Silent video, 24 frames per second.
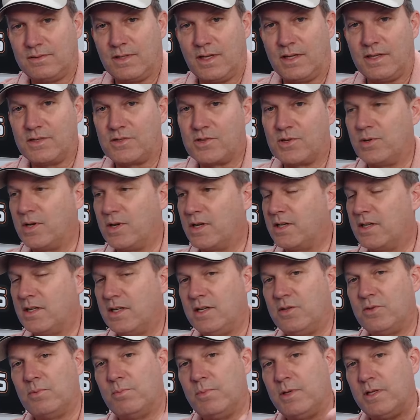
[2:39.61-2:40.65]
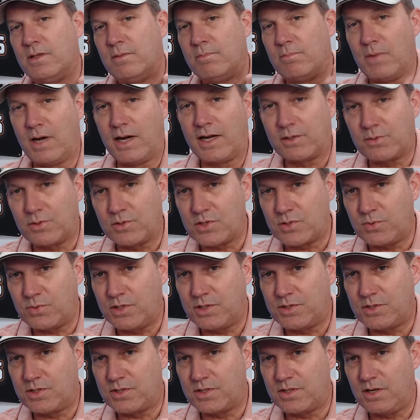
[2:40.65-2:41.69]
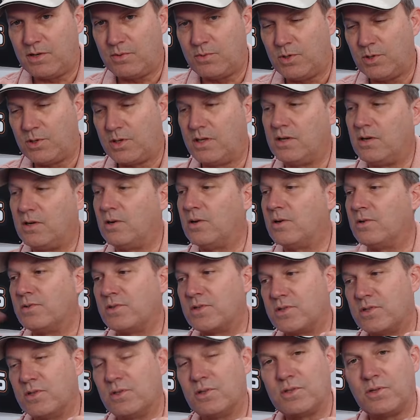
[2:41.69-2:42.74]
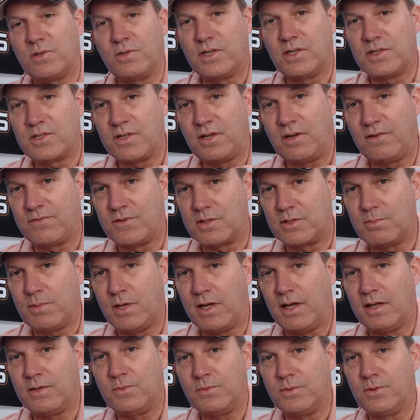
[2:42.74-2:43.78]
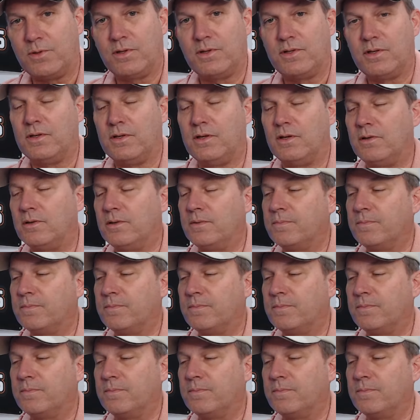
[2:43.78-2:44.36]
and so it could either be the micro switch is not working or the solenoid itself is bad, one or the other.